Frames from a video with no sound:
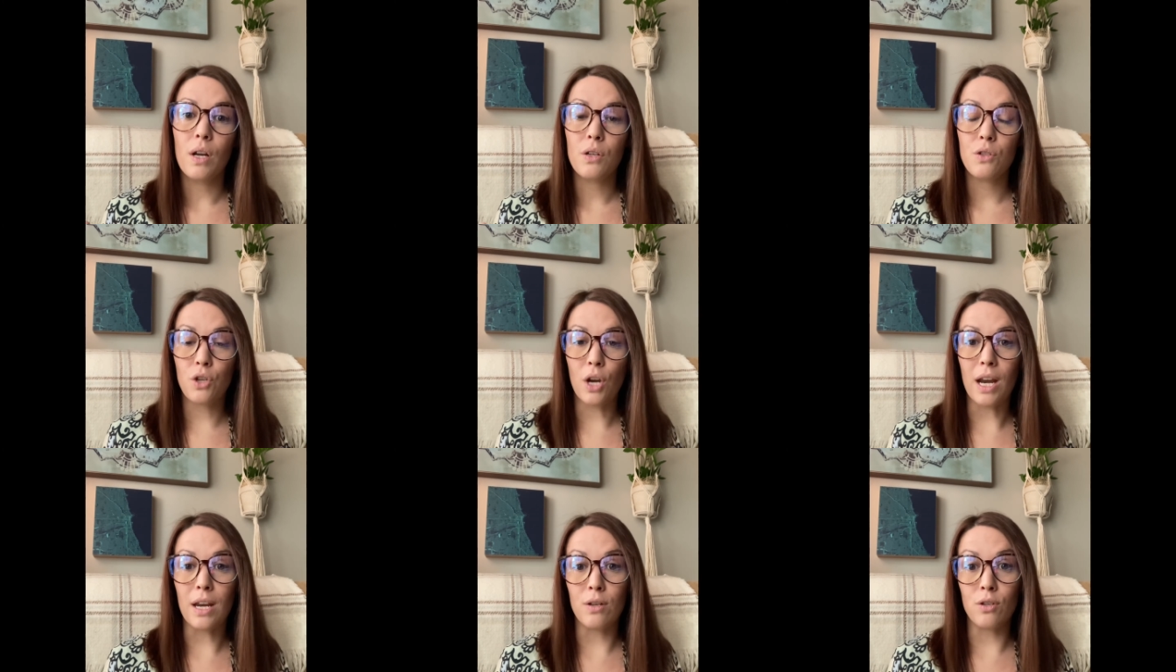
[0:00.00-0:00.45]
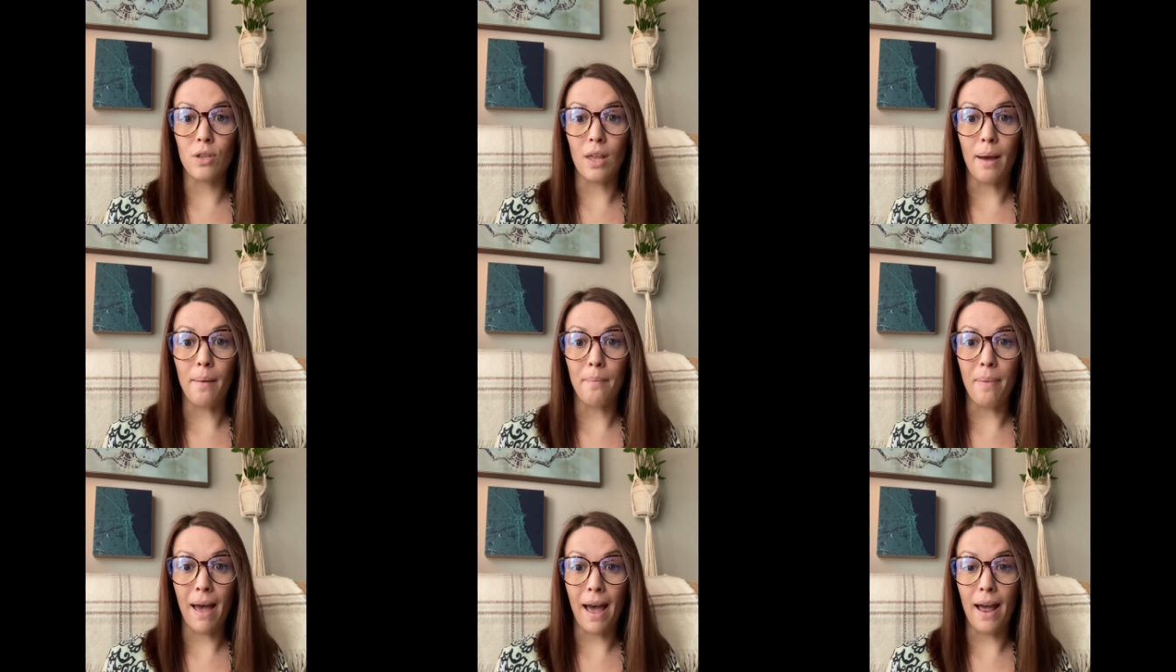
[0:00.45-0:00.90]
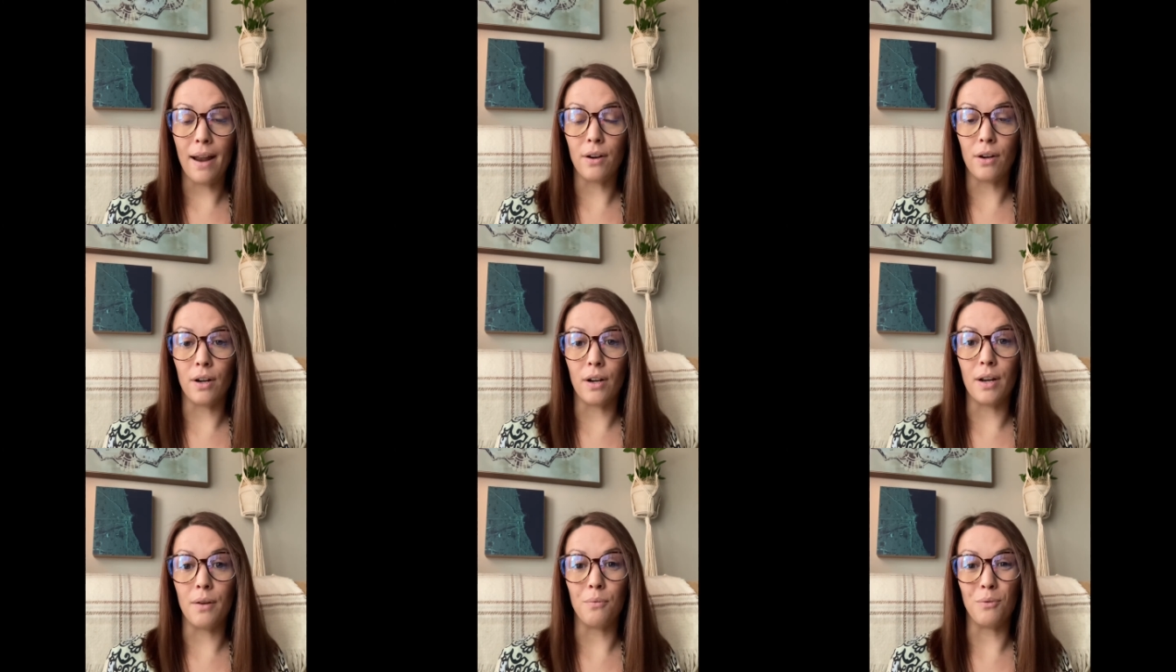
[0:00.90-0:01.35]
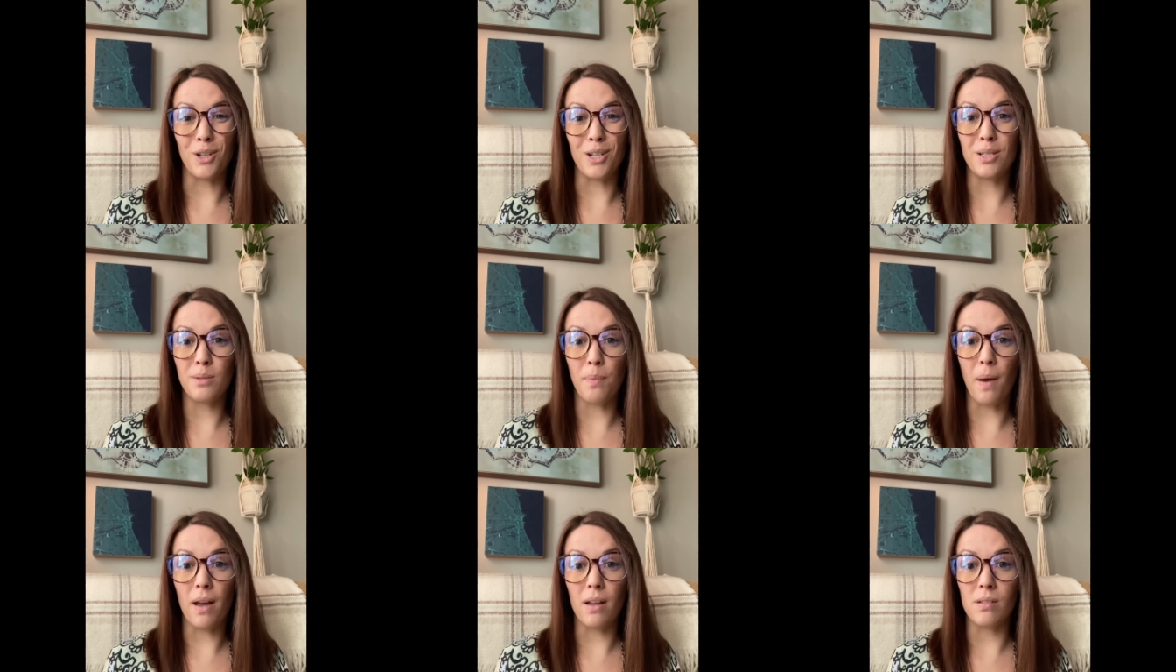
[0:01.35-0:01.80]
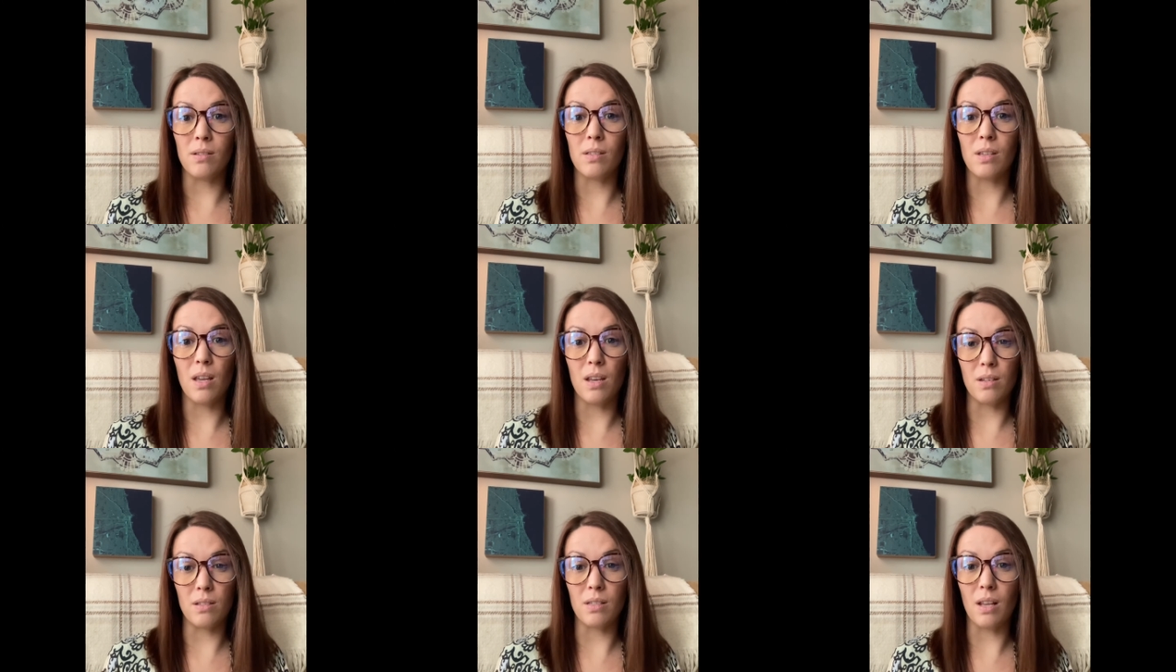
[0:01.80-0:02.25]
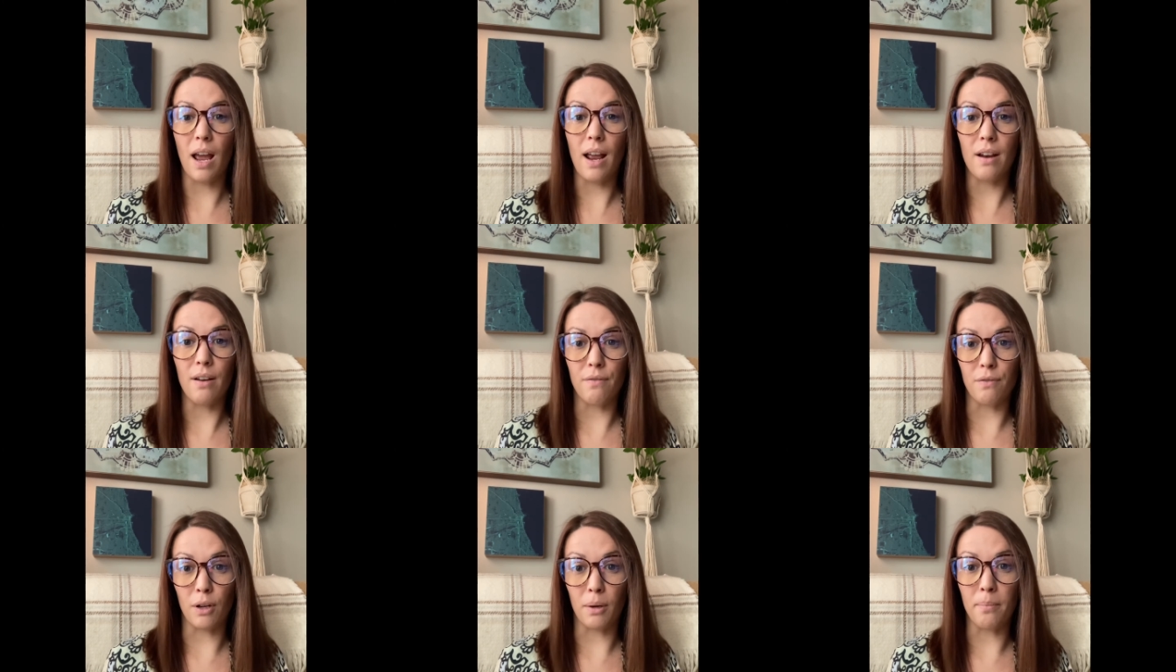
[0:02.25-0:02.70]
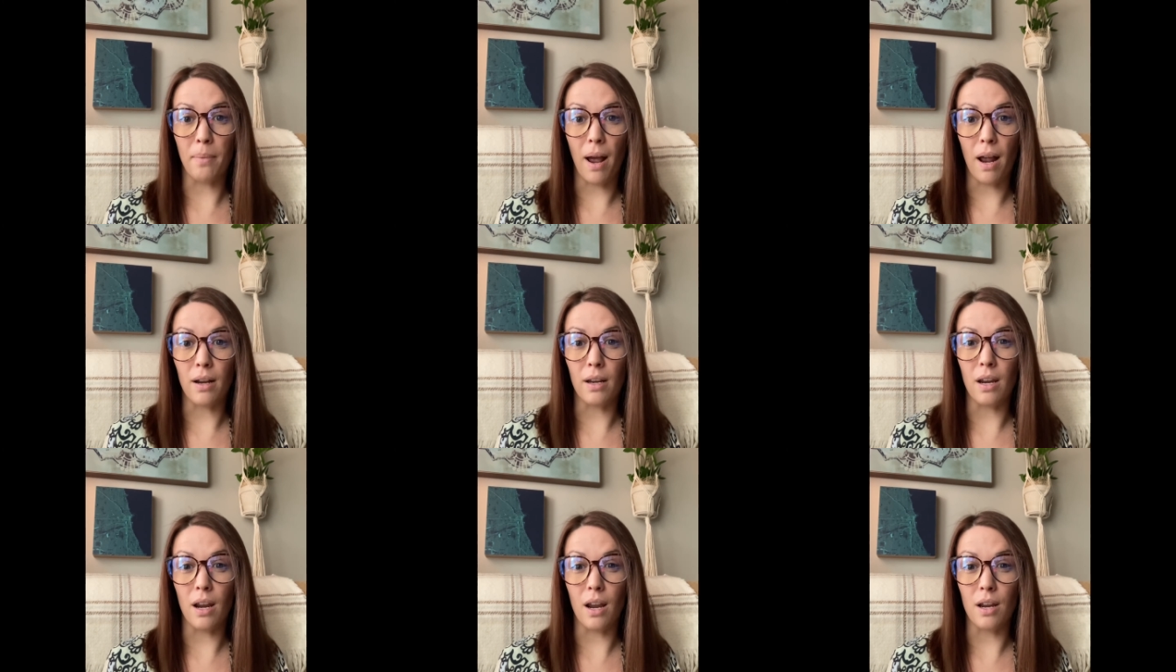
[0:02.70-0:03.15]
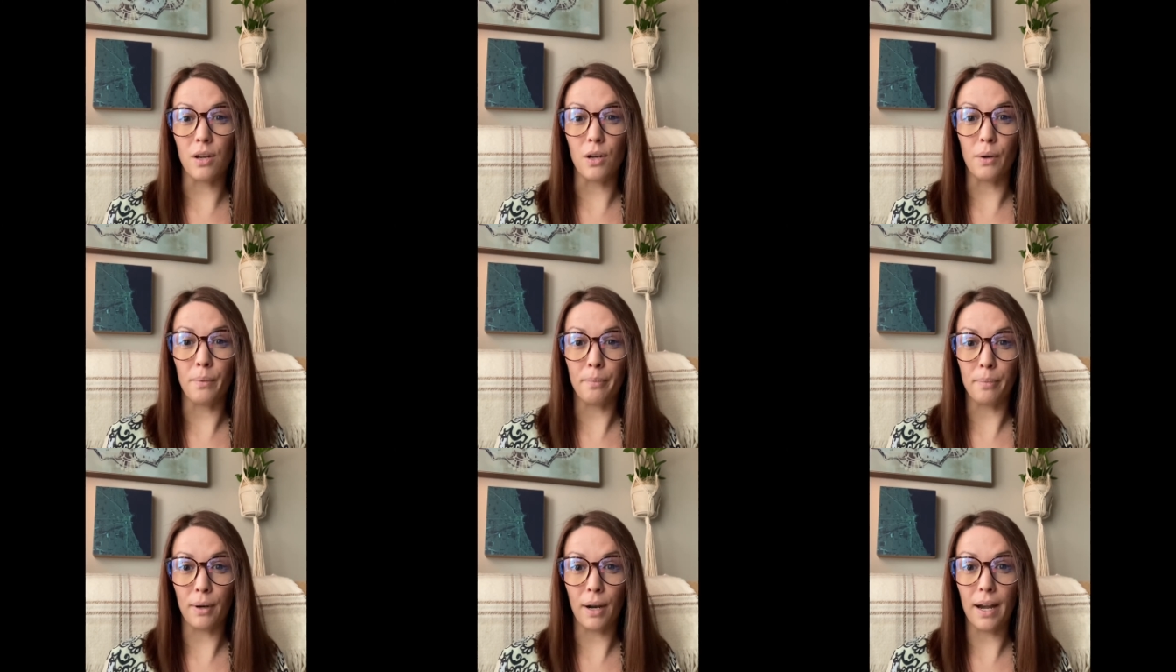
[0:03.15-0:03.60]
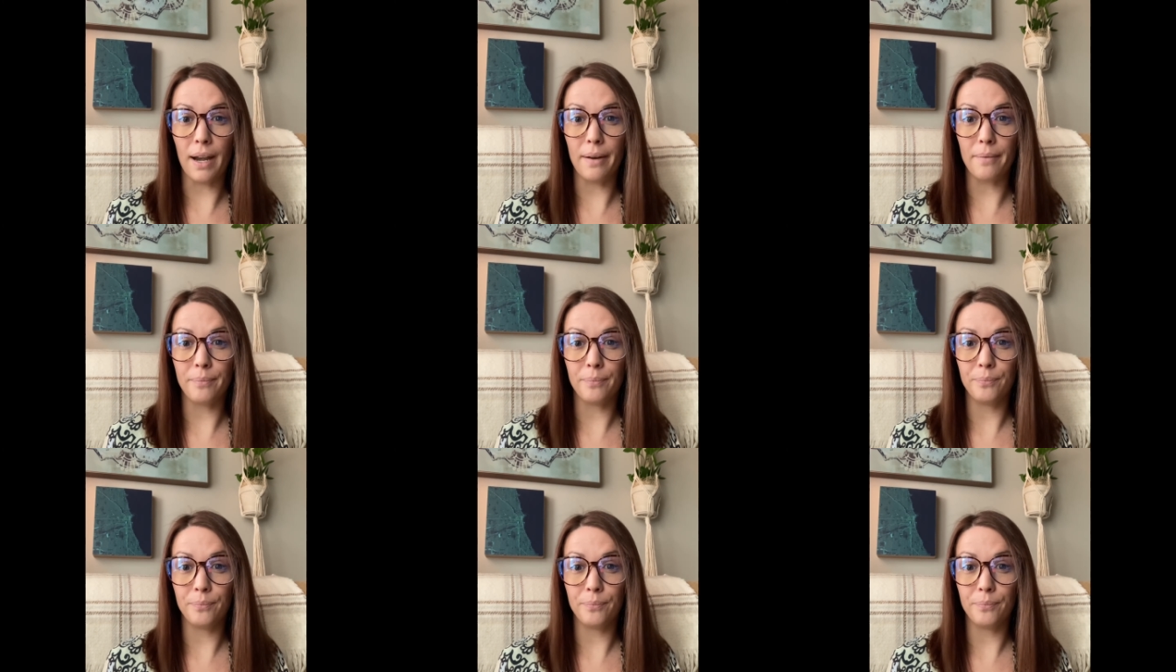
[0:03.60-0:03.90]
change that pattern and response inside of your body and your brain.